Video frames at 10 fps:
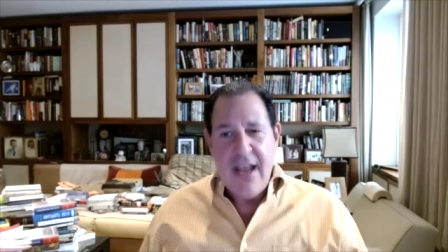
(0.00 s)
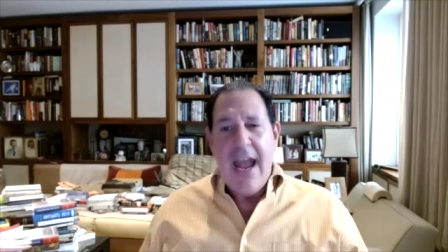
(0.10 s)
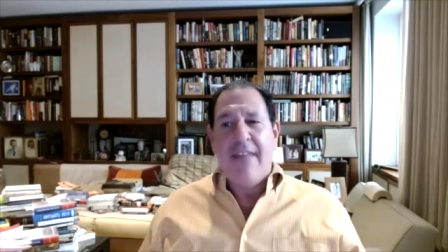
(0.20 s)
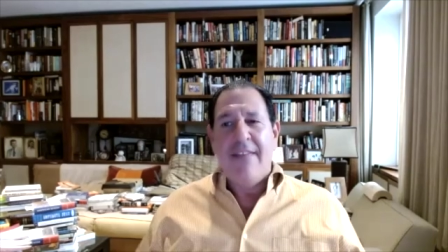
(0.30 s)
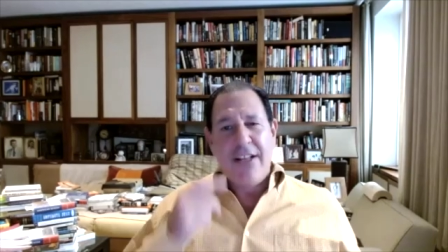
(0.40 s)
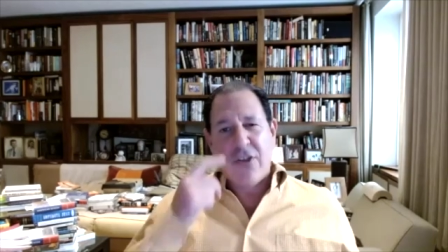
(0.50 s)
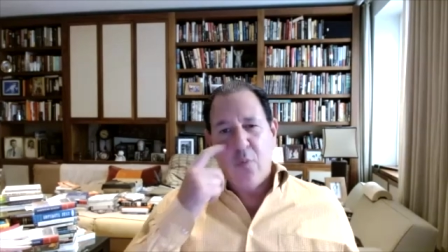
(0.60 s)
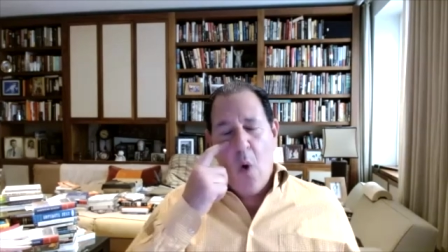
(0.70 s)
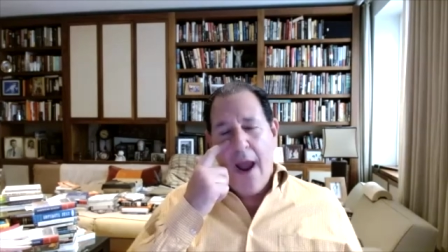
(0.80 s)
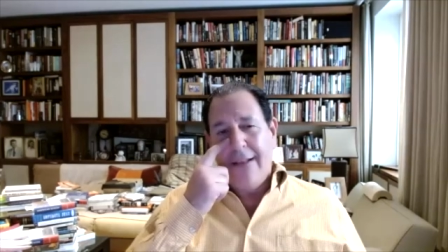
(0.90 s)
And that's
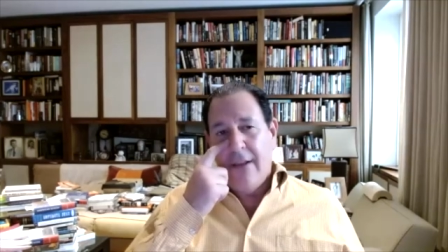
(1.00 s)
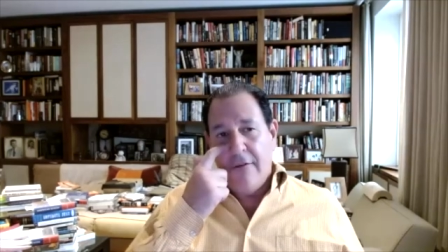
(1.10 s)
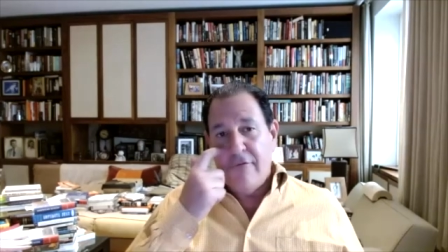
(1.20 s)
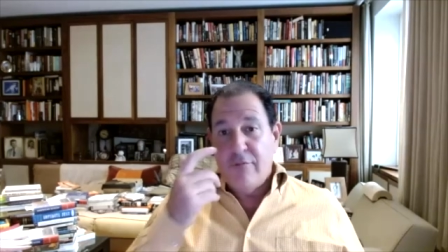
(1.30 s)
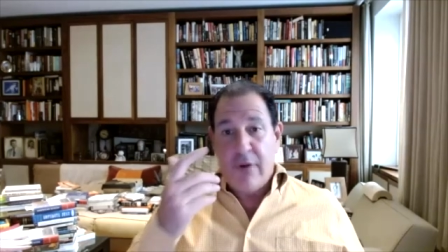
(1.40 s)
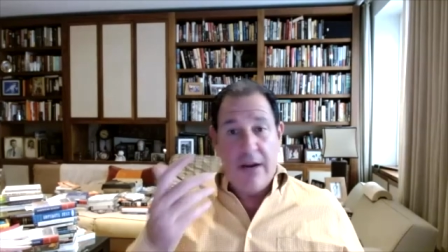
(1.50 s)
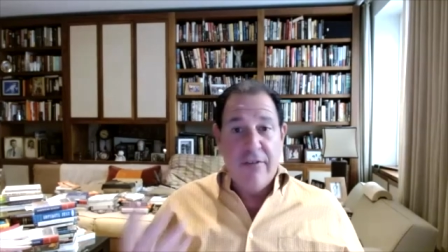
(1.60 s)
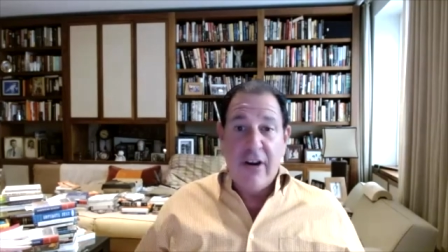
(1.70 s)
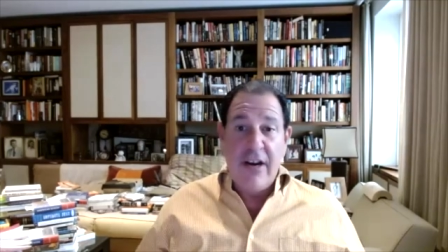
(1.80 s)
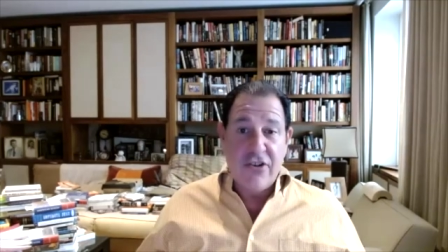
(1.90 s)
why I love
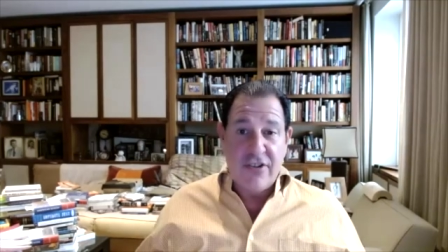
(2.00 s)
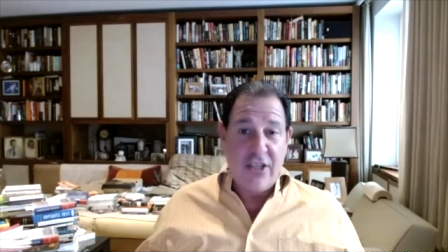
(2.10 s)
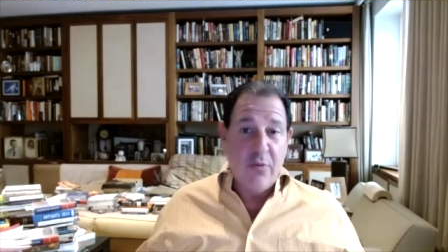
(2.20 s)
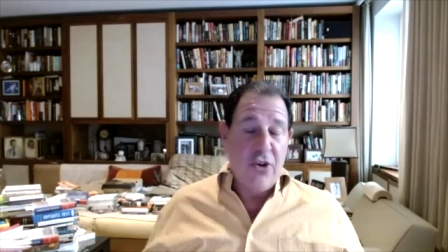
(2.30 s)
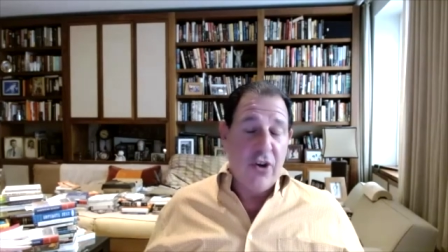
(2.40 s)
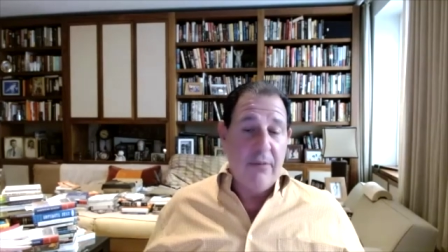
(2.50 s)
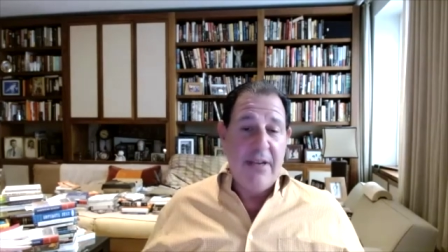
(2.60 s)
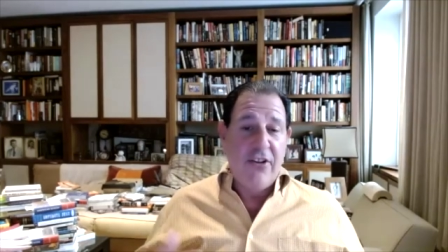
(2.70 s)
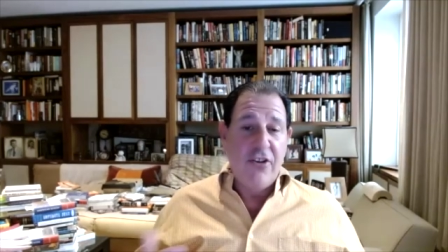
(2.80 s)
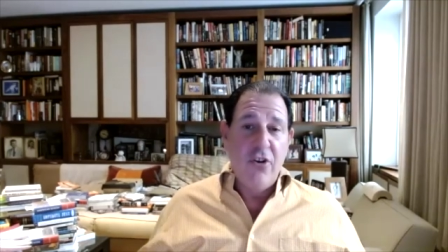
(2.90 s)
Braver Angels. That's what you
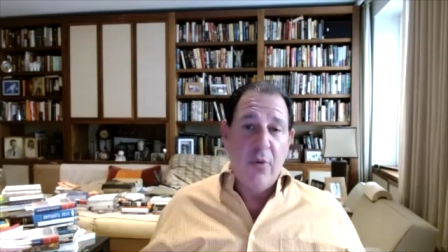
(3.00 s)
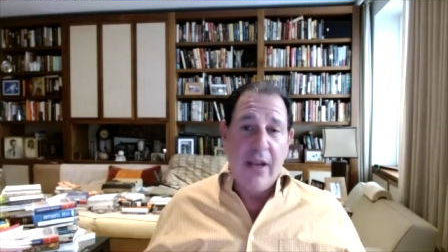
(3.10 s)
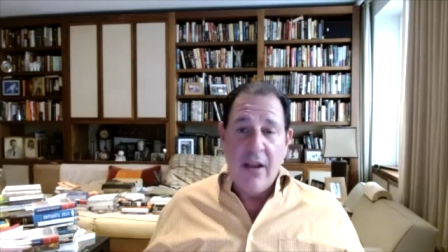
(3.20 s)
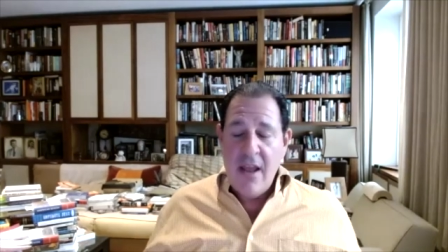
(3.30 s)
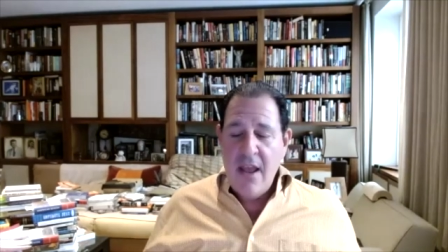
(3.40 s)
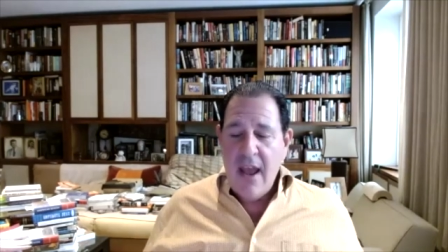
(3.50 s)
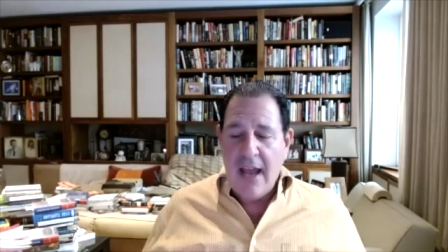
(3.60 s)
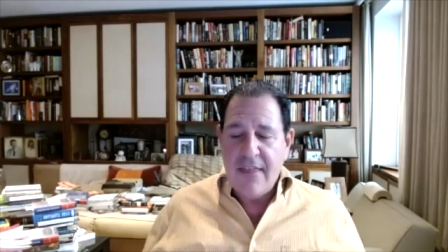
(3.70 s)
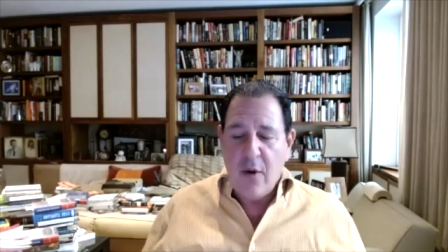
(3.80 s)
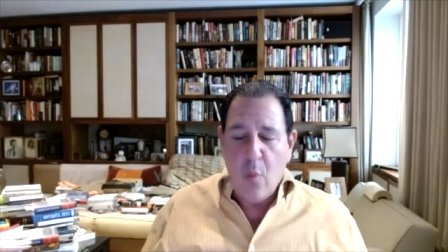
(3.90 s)
committed to doing.
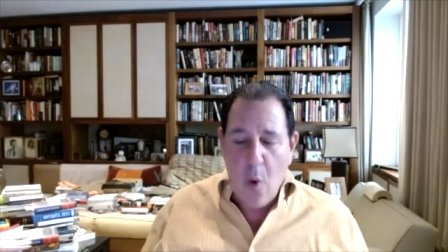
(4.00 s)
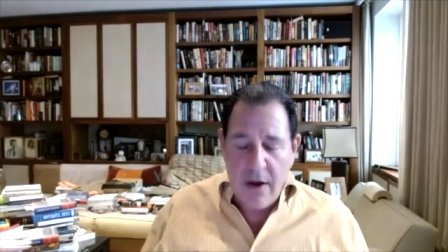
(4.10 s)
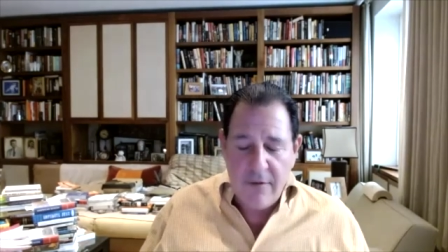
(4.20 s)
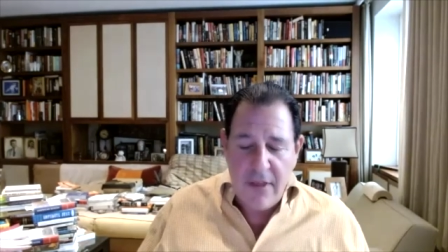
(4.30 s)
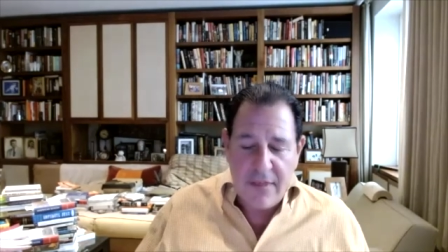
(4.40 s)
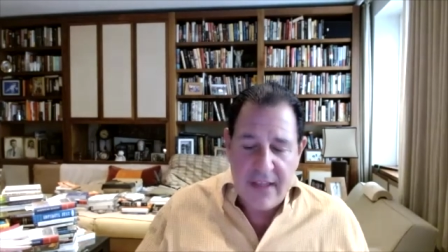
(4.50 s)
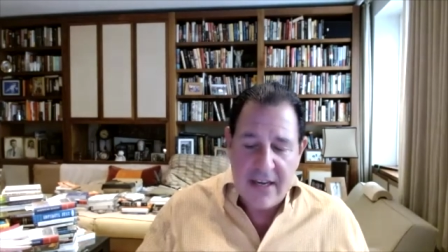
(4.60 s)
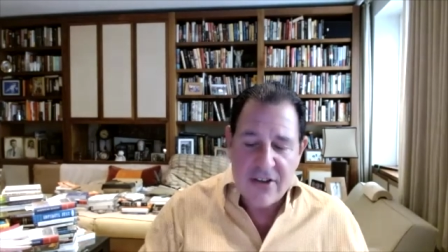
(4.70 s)
I think one of the things